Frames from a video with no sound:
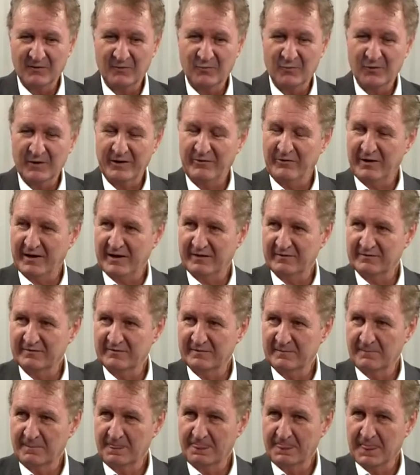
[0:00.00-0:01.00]

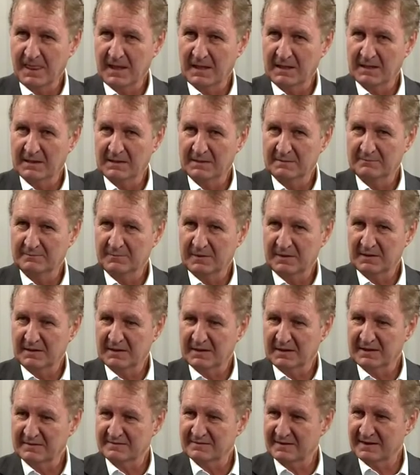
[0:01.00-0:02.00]
Whereas
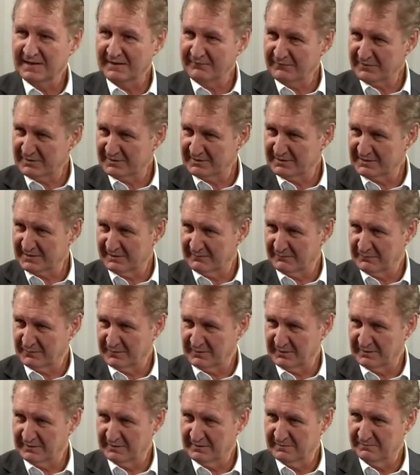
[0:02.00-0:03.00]
a South African
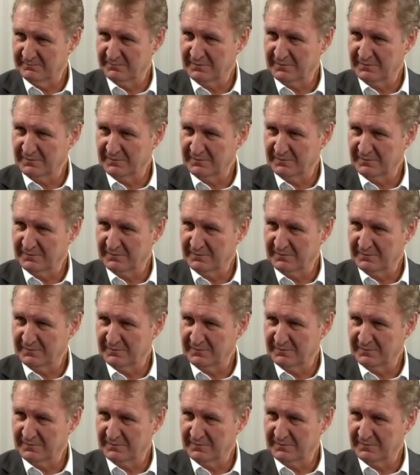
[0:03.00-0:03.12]
company,